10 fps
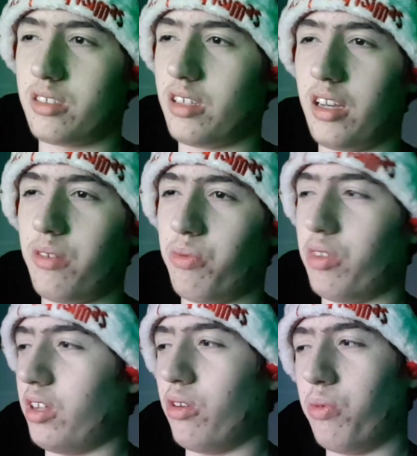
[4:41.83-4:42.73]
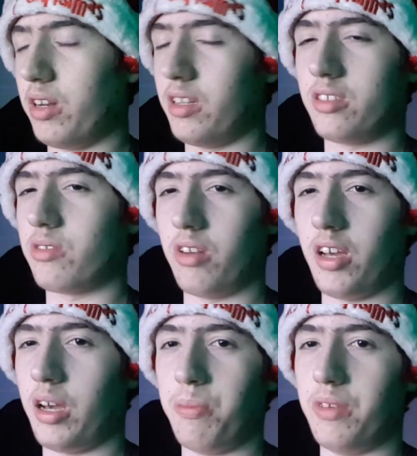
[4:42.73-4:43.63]
I don't really know when that's gonna
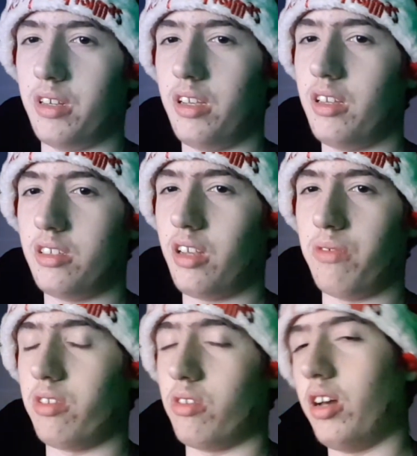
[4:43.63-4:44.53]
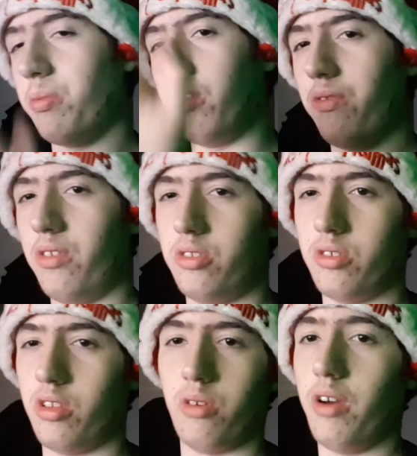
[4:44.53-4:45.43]
happen. It's definitely gonna happen in the
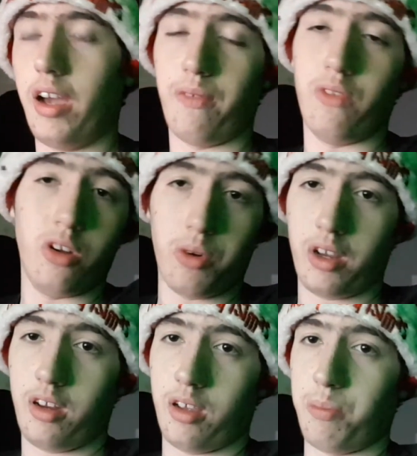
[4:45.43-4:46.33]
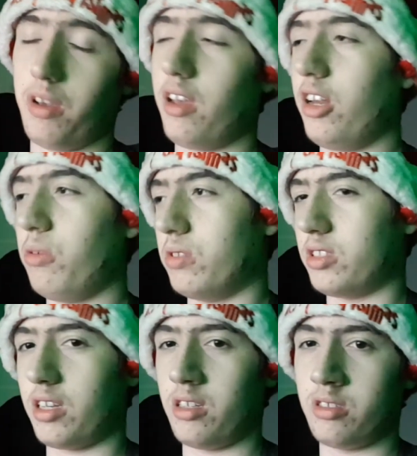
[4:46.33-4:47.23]
future, but I have no idea. But anyways
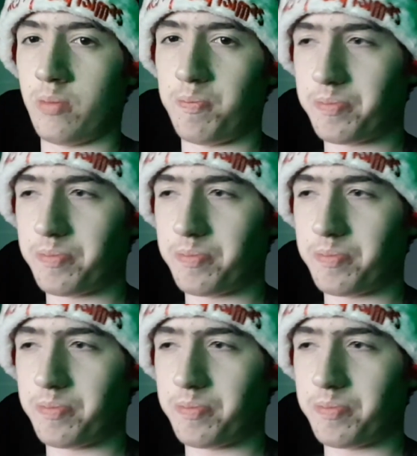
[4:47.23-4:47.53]
guys,